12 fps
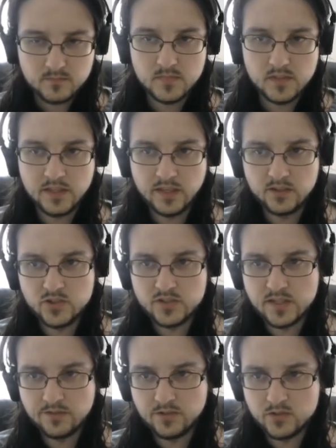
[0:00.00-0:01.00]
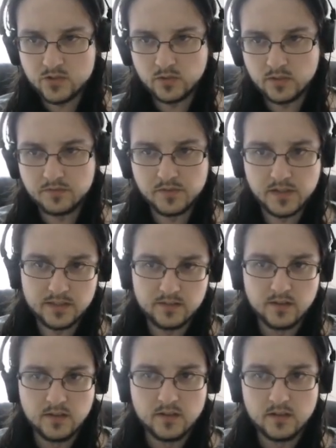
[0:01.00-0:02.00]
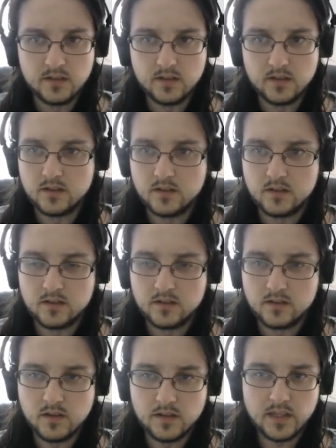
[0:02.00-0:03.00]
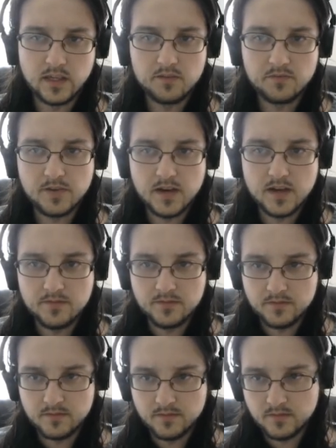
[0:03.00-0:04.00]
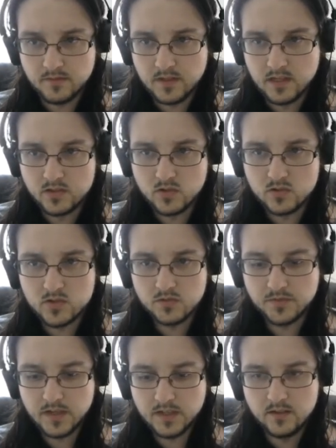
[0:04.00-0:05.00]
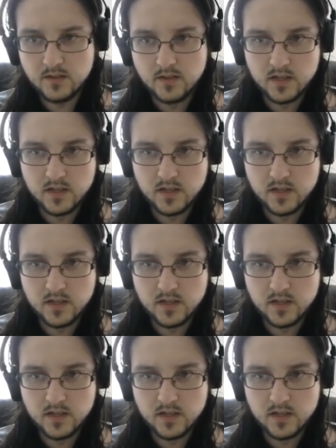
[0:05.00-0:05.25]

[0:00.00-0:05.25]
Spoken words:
King g7, totally fine. King f5 is also fine,